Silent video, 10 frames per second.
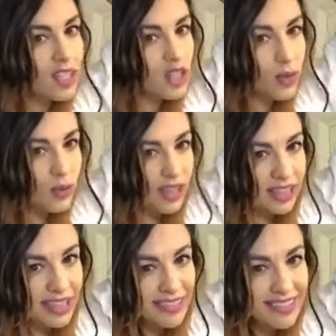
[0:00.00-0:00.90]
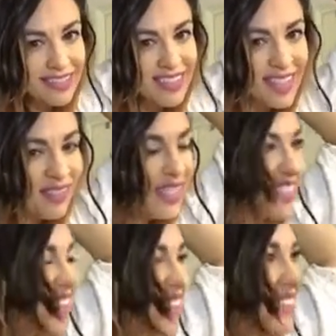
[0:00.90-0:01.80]
too clean. Does that
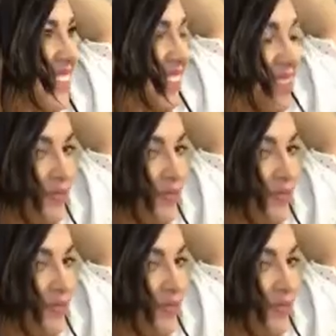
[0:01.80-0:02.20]
make sense?